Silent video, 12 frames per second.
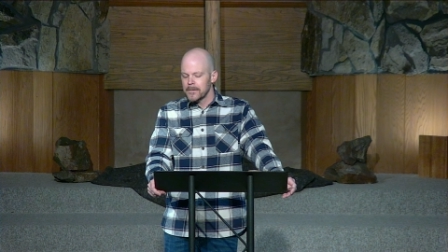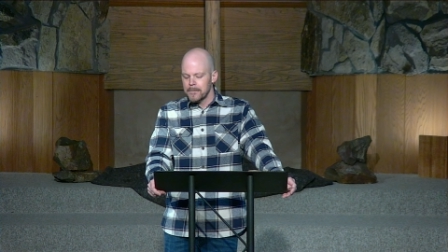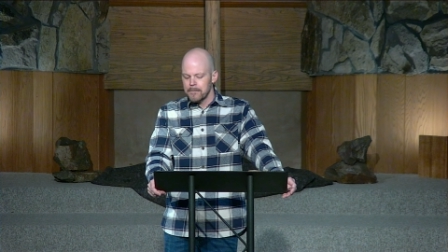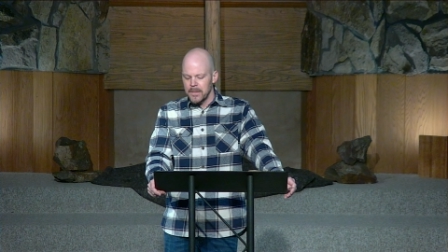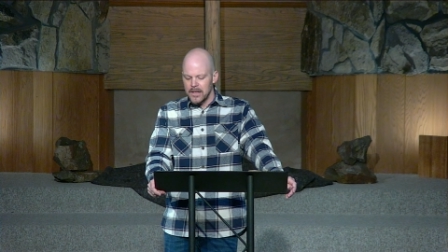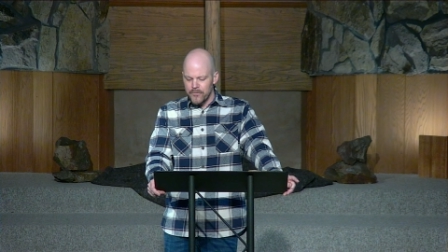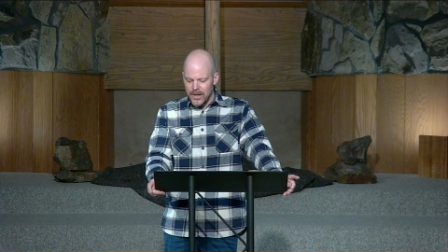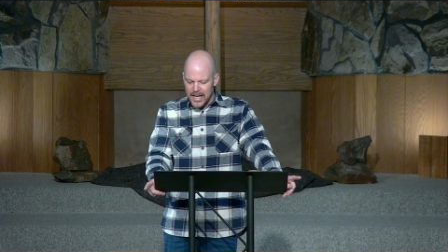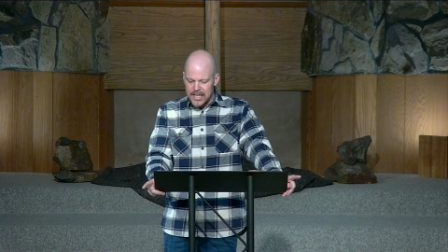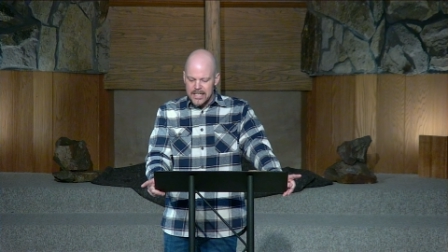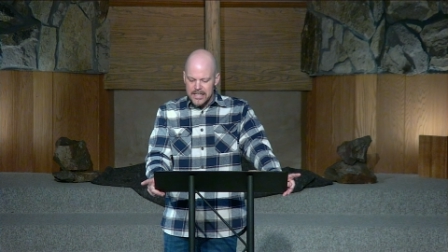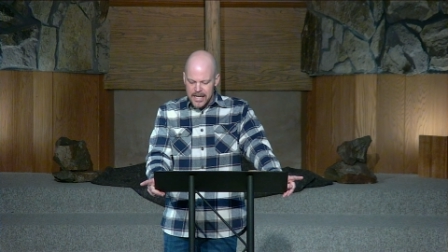If
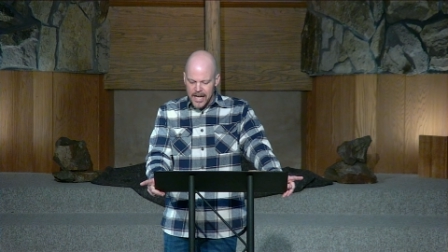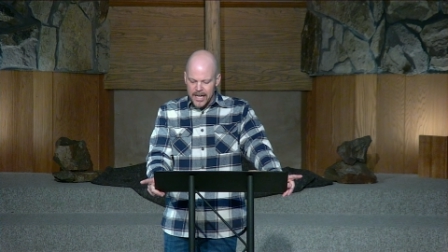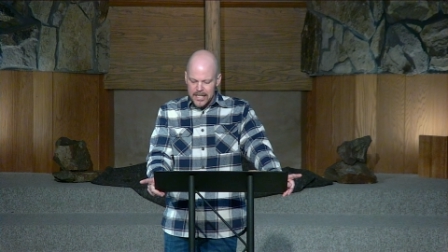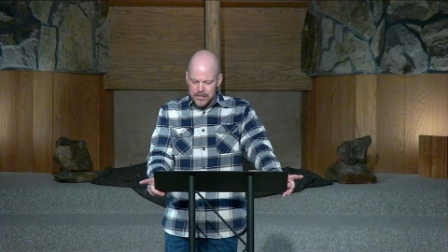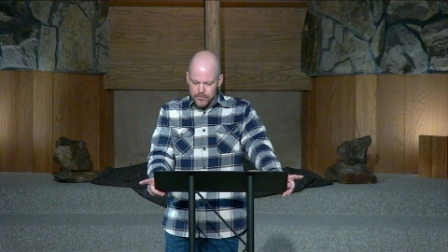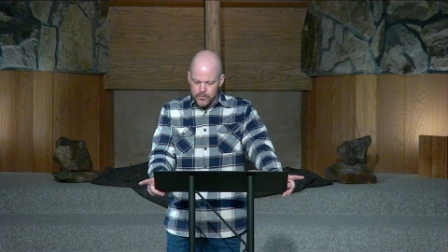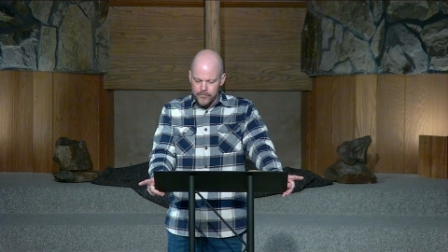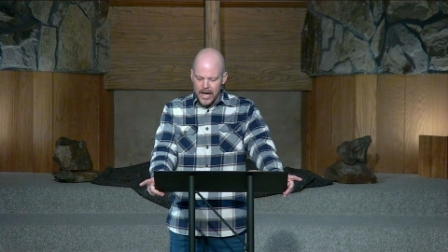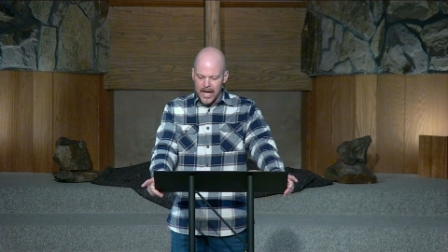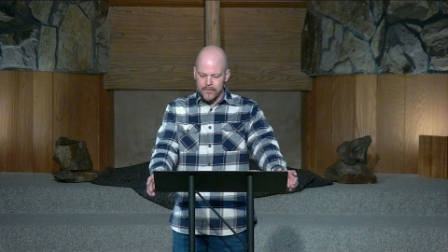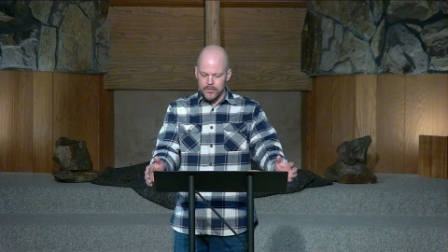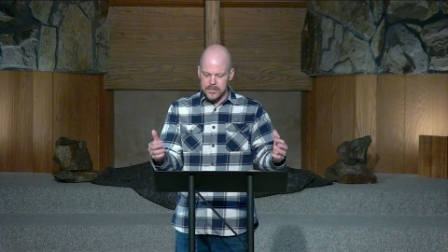any kind of
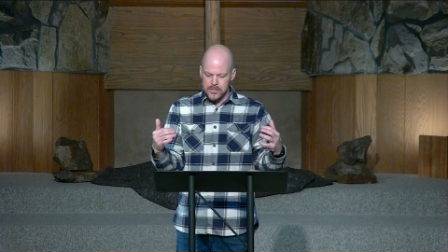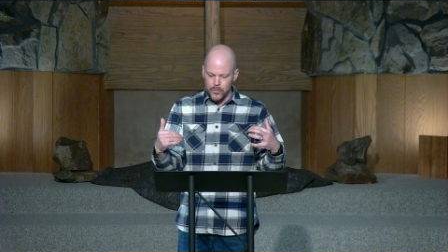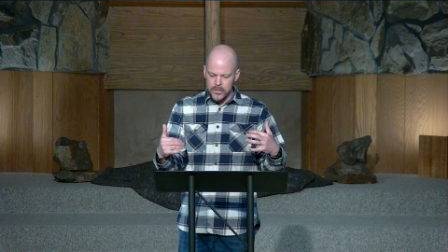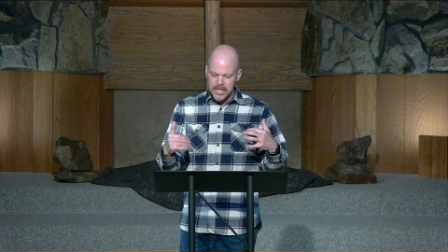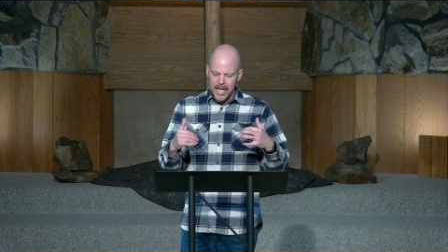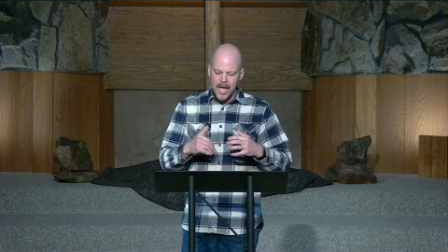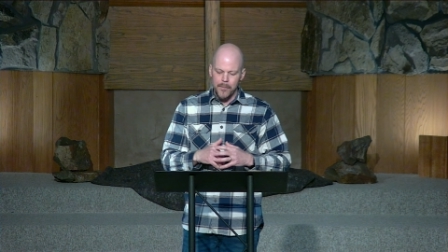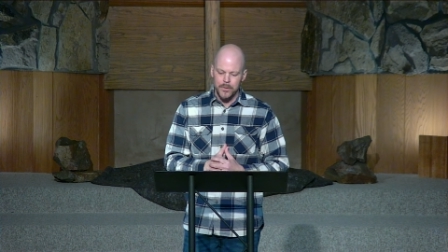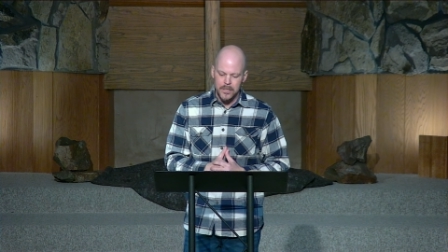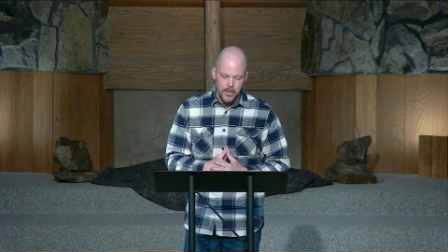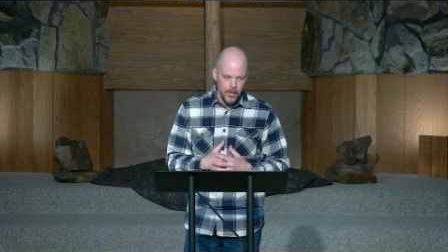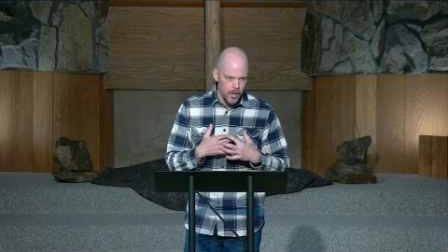revival is going to happen
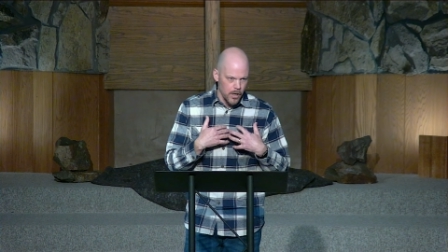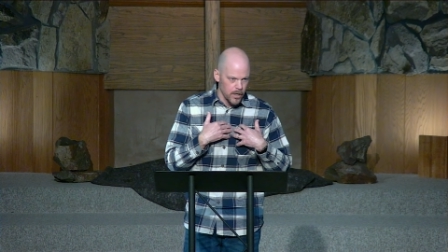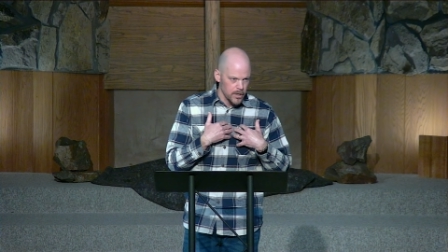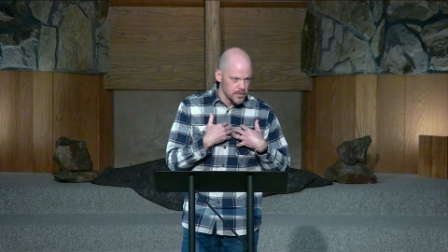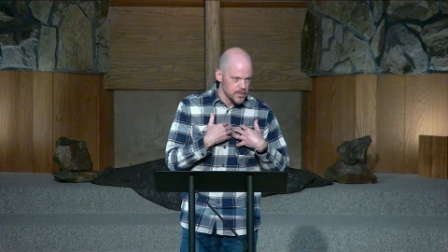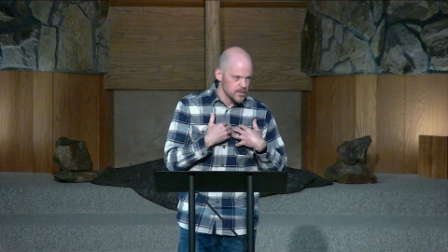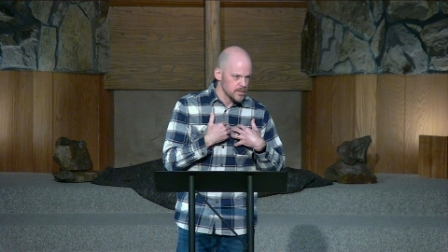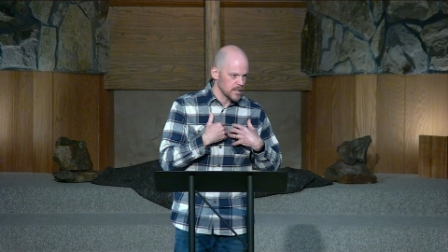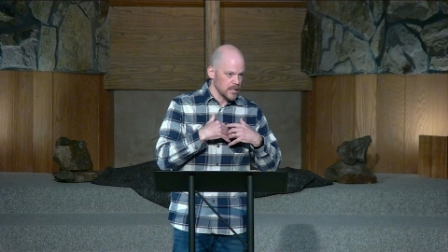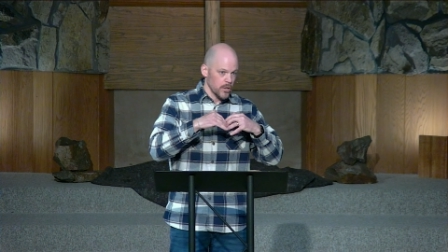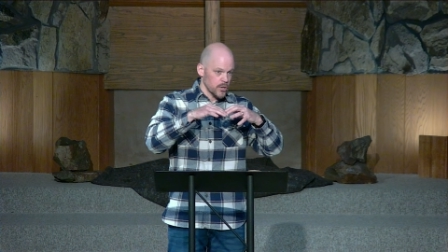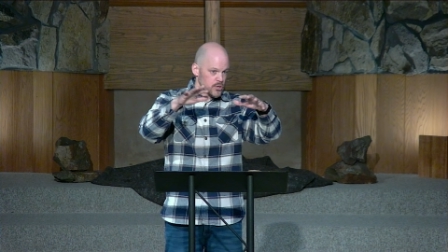in our hearts,
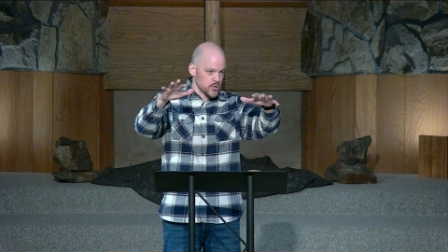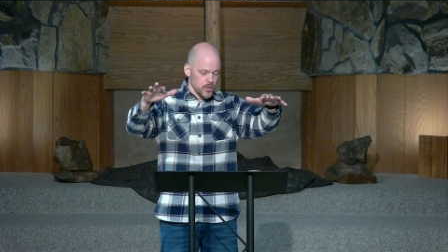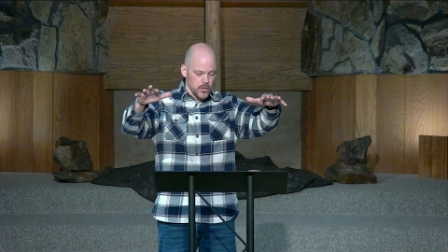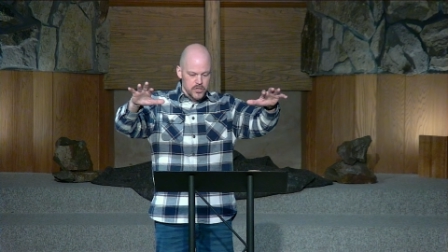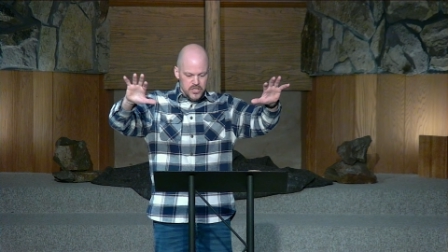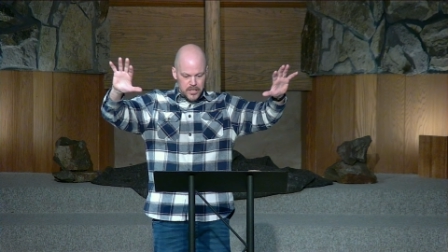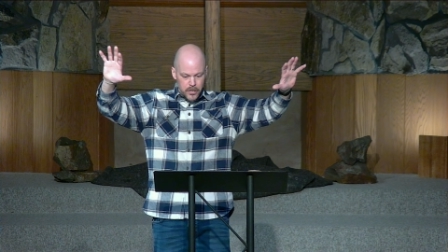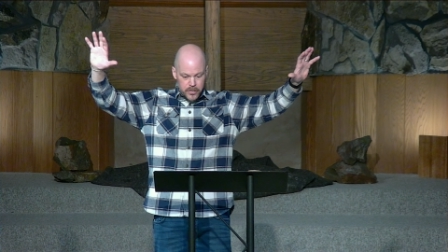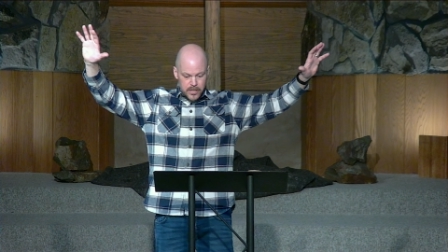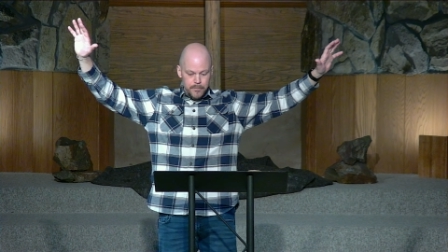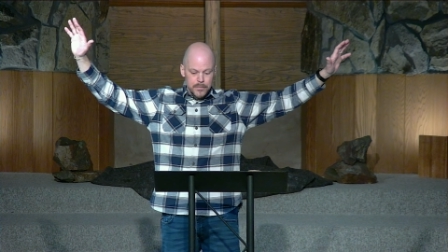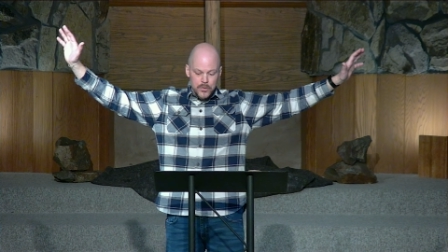in our church, in our
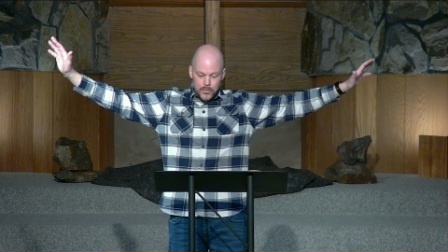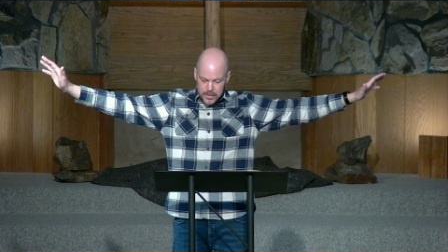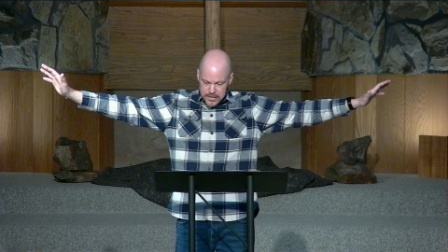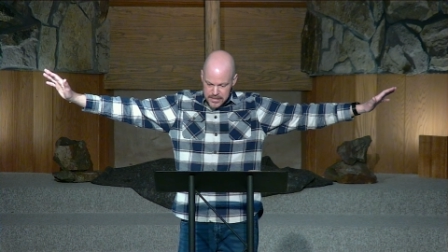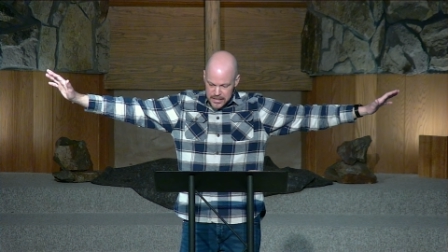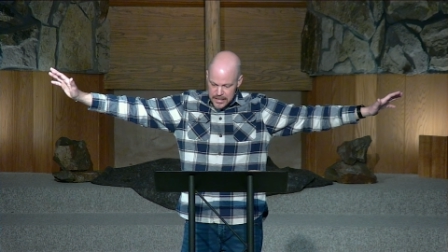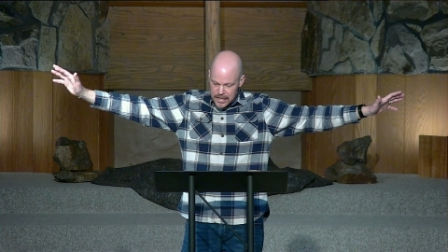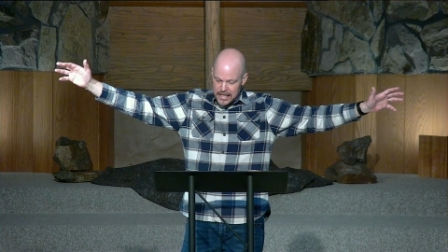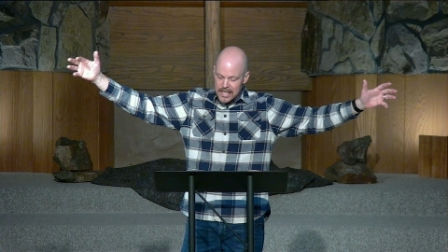community,